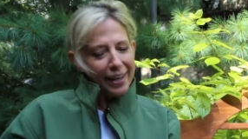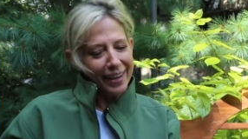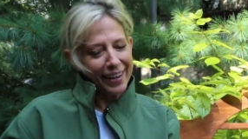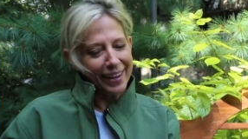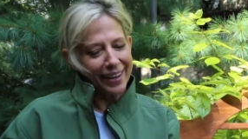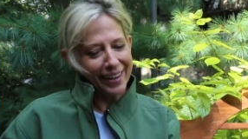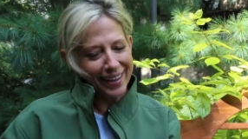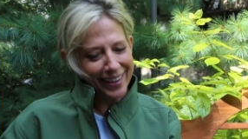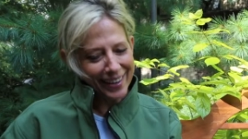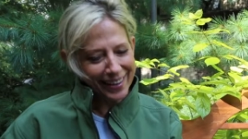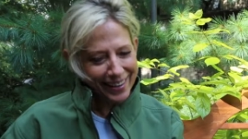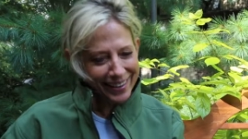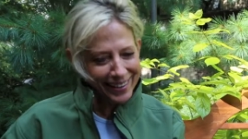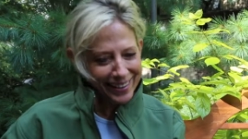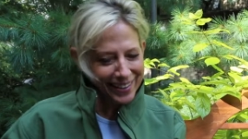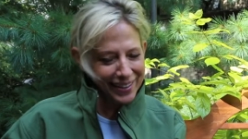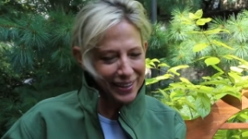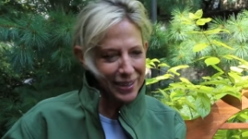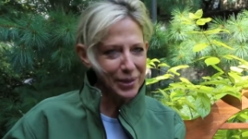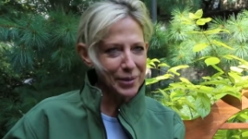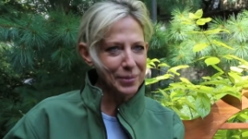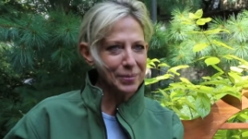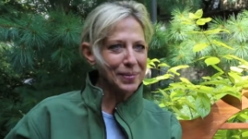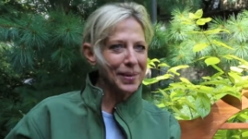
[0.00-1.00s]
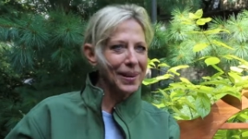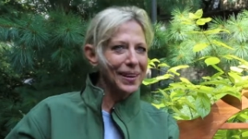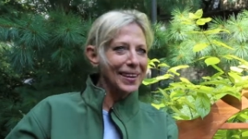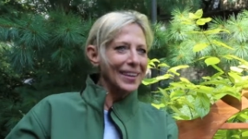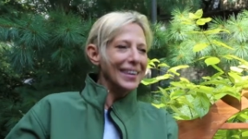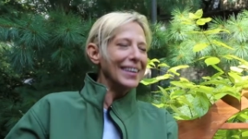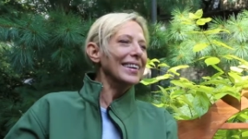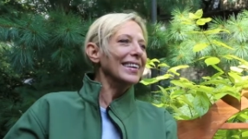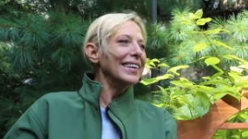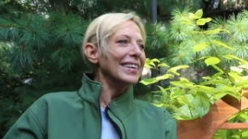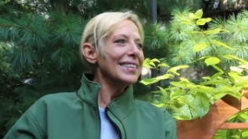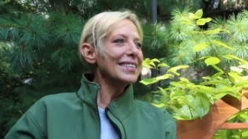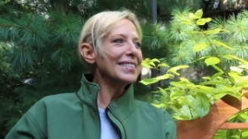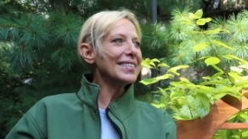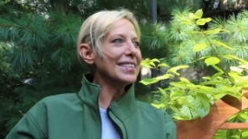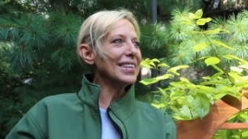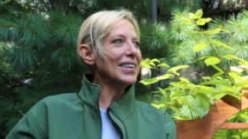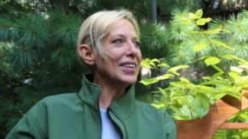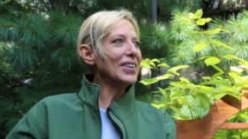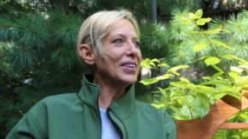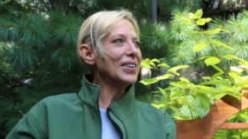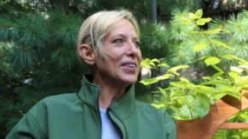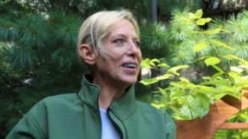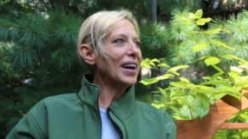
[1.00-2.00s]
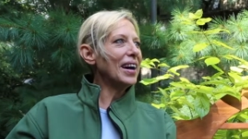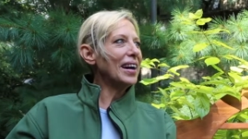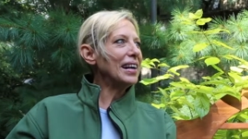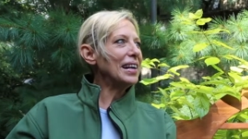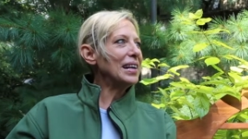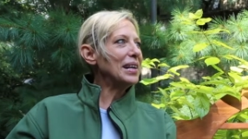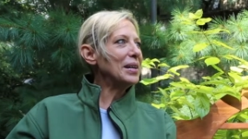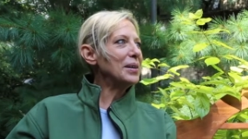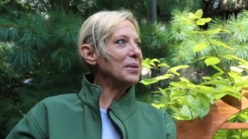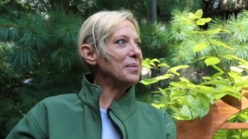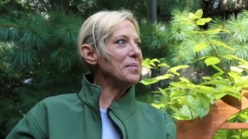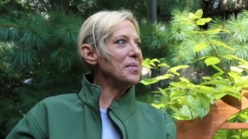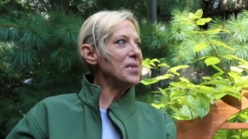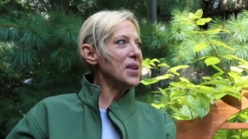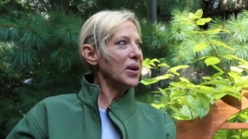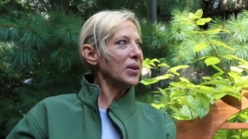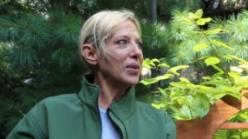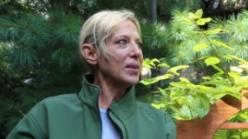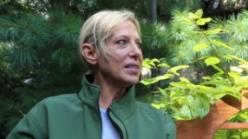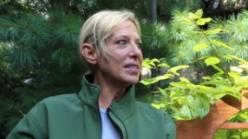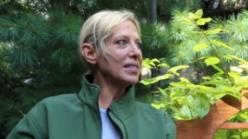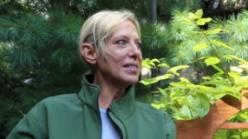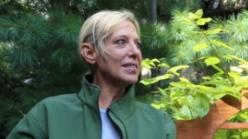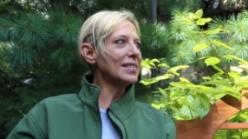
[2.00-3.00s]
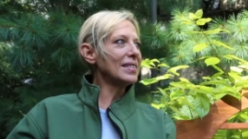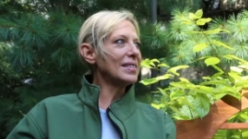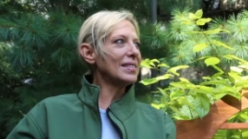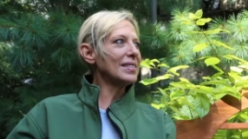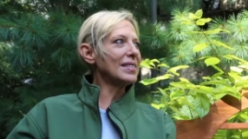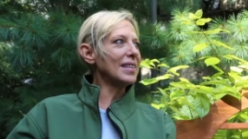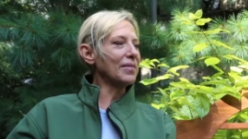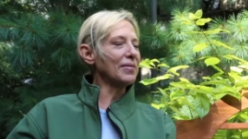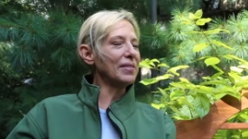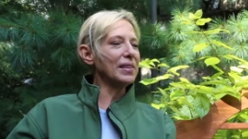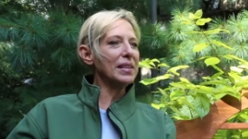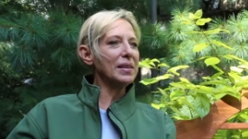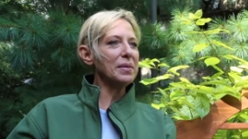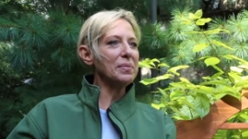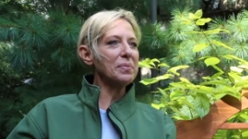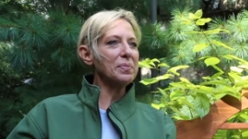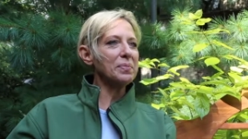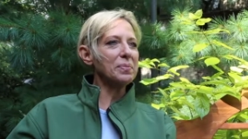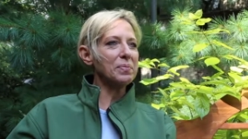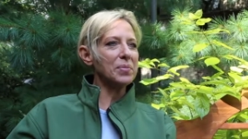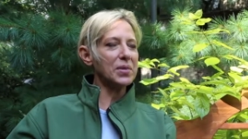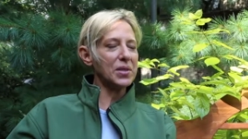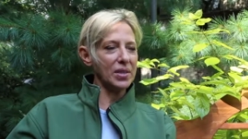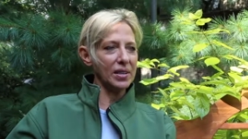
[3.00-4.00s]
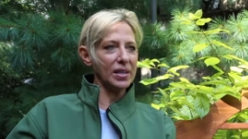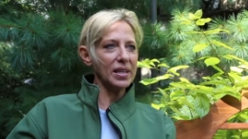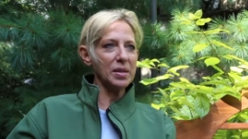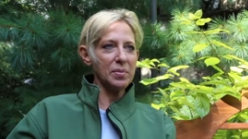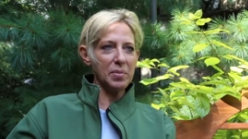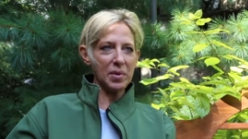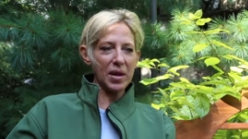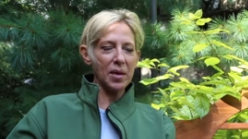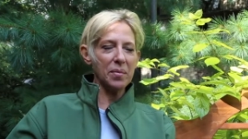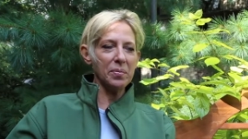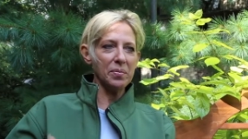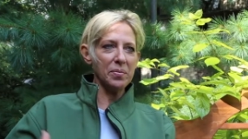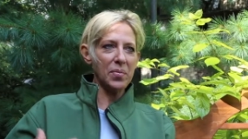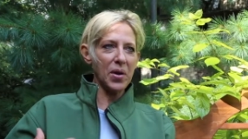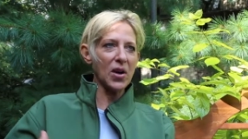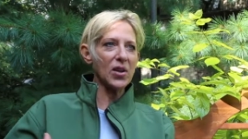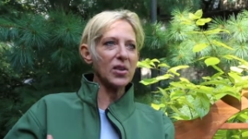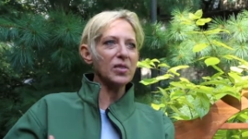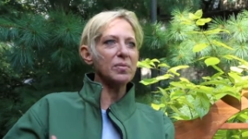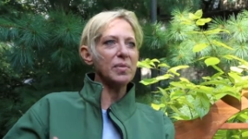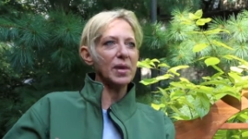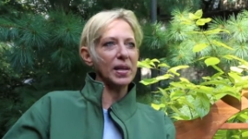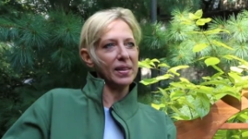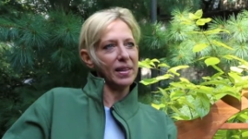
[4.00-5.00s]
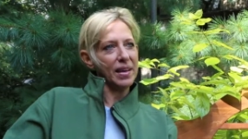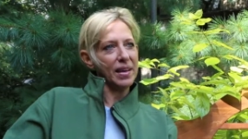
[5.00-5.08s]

And um, so uh, no, it's it's definitely starting to become part of my